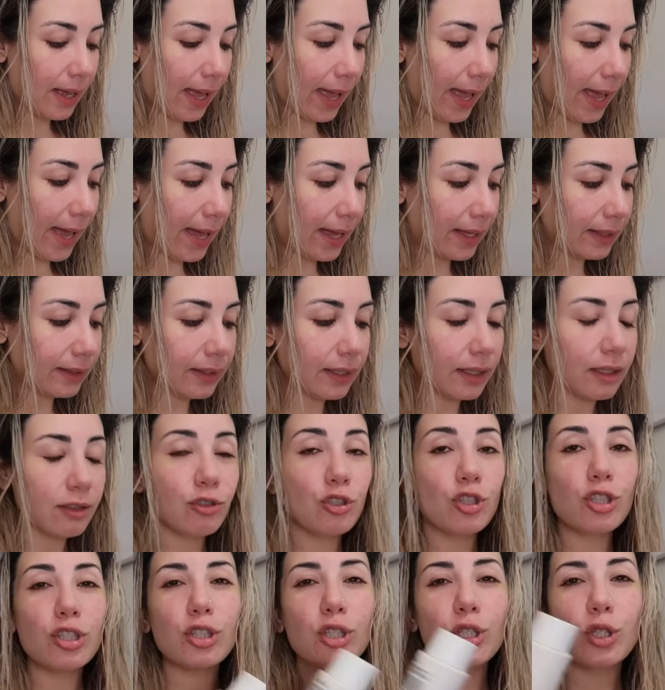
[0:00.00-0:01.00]
And
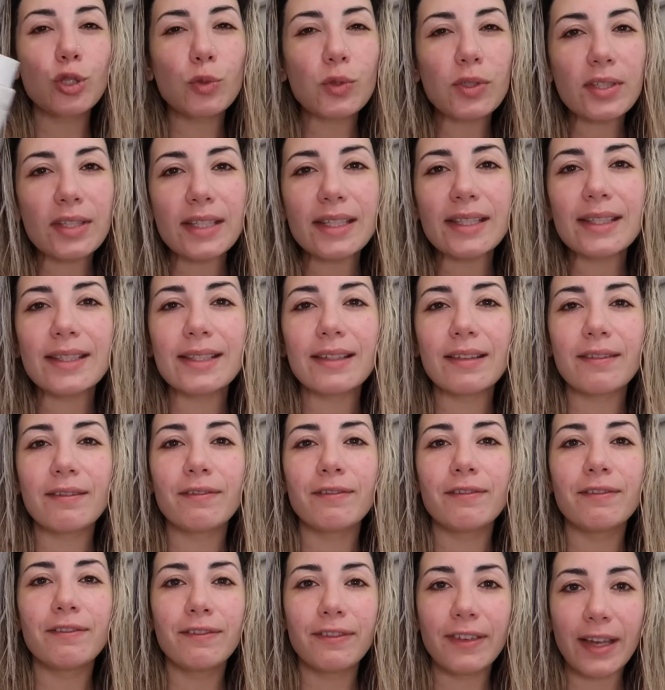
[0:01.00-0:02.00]
just use this
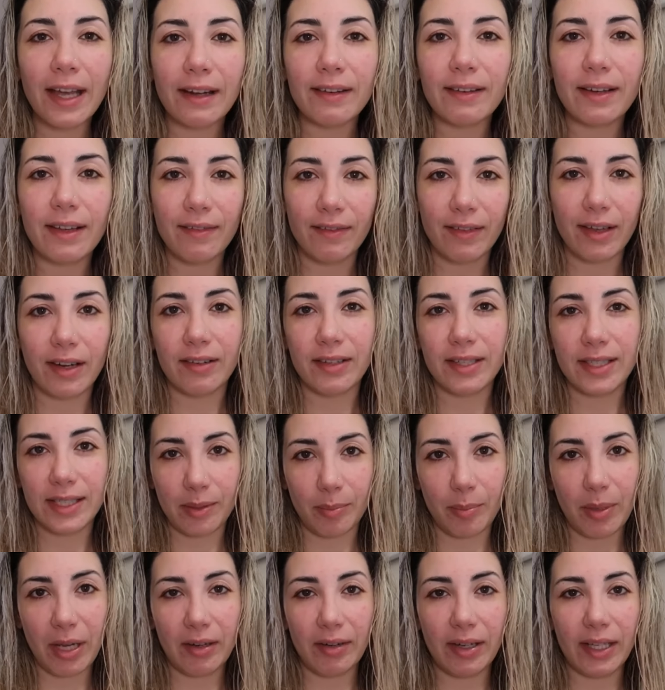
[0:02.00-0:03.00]
very
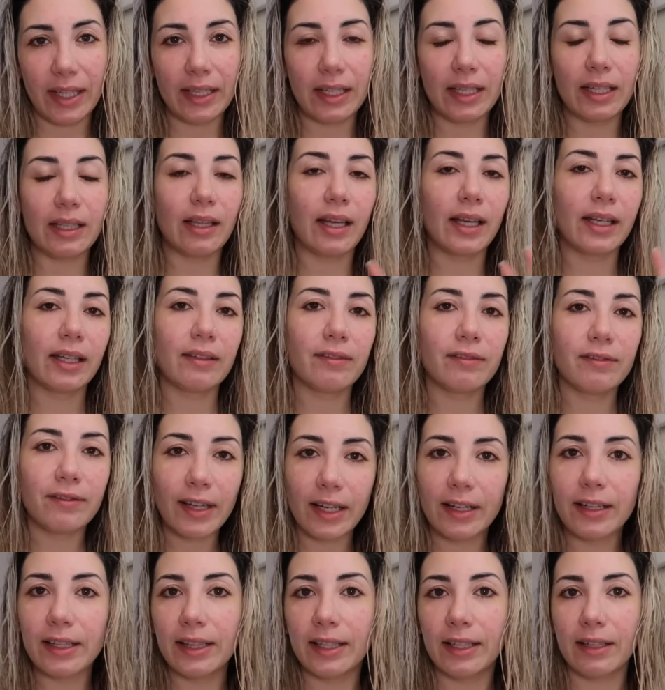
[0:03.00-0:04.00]
sparingly. Like
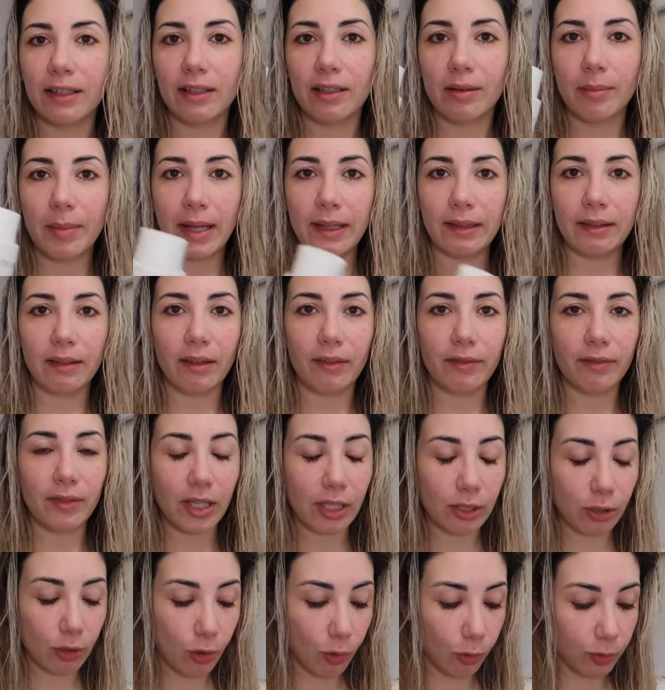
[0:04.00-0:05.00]
very little amount of
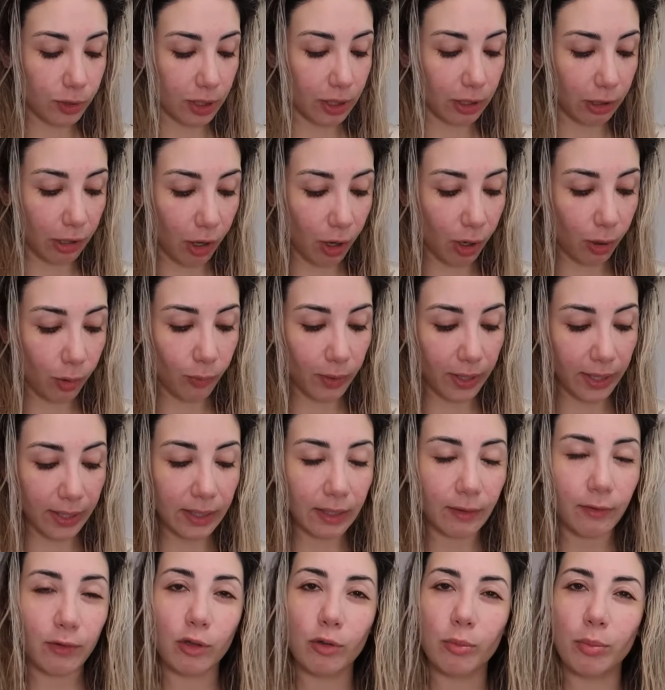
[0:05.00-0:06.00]
it goes a long
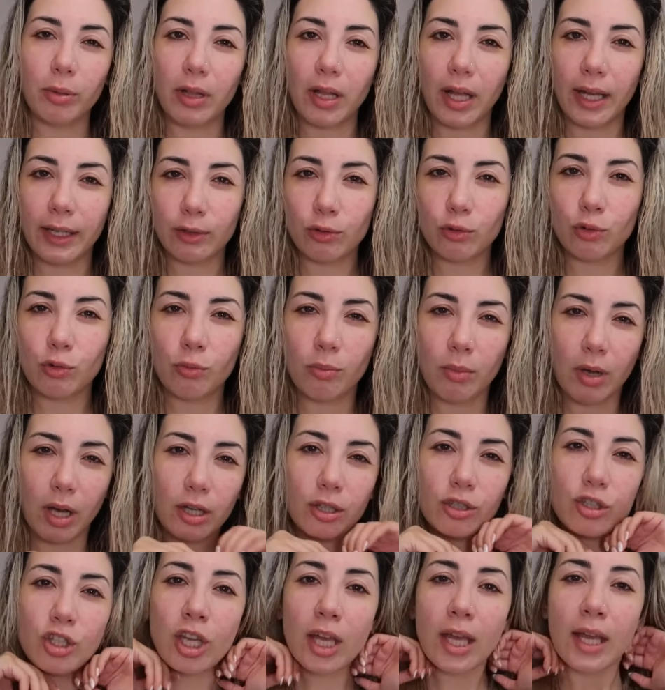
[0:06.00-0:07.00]
Ouai. If you apply too
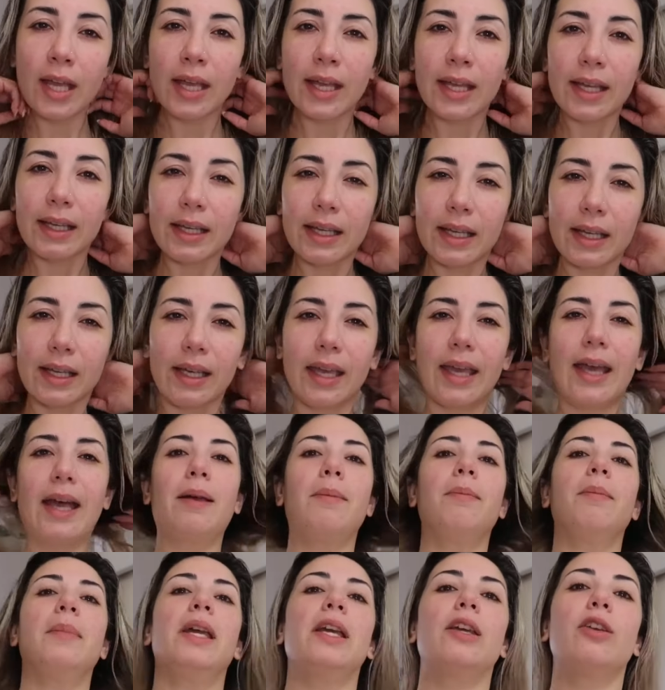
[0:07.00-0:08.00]
much, it
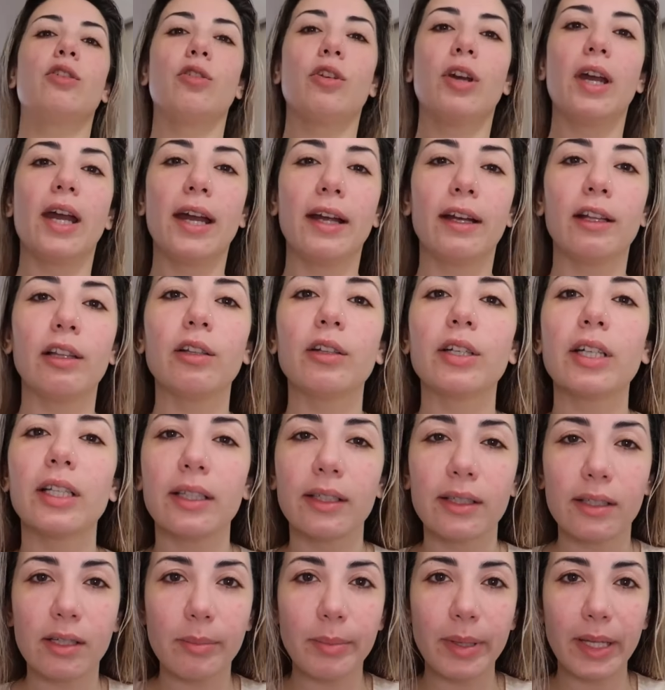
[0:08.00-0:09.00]
can make your hair look a
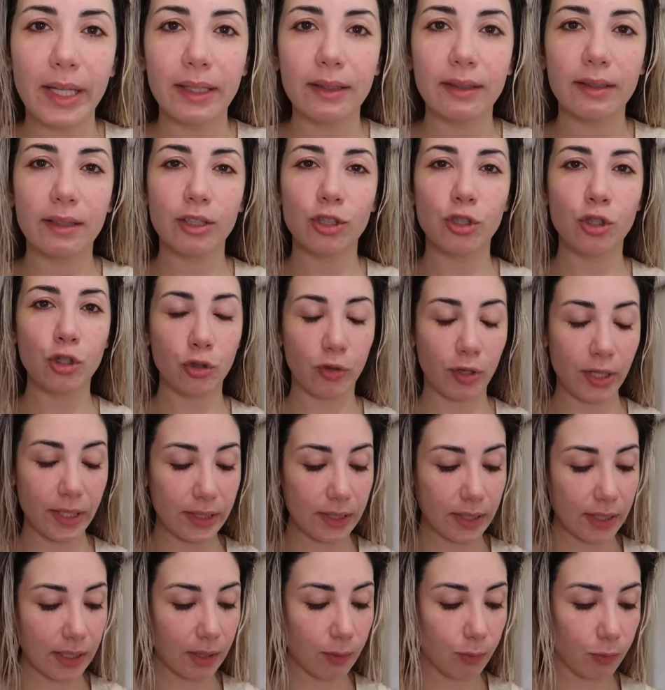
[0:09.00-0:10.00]
little bit
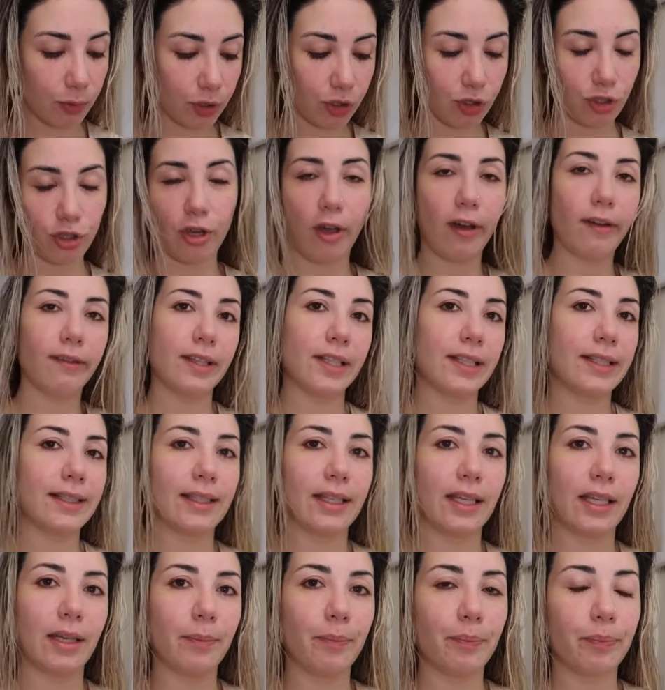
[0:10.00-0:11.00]
greasy, which
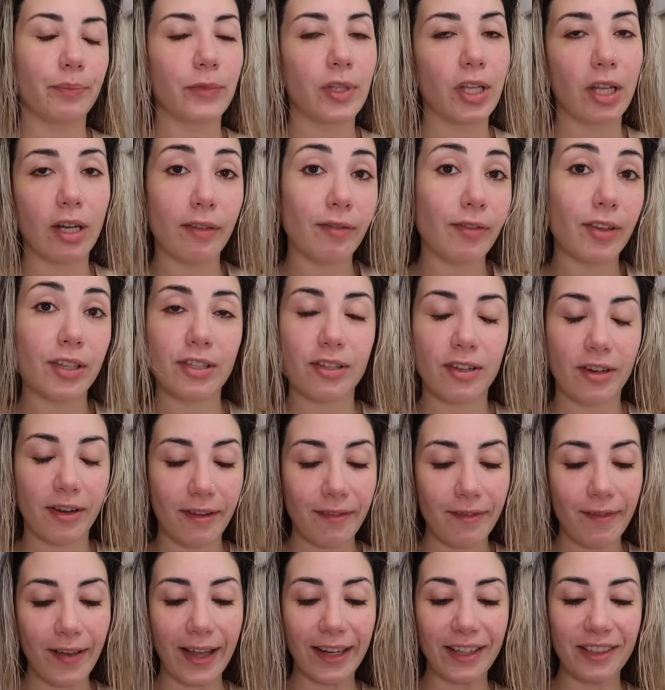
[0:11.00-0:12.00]
obviously none of us are
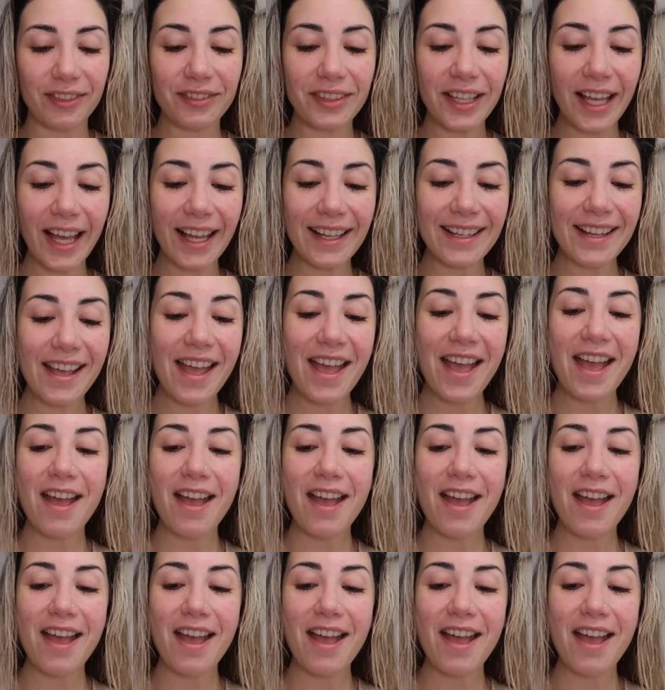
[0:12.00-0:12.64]
a fan of that.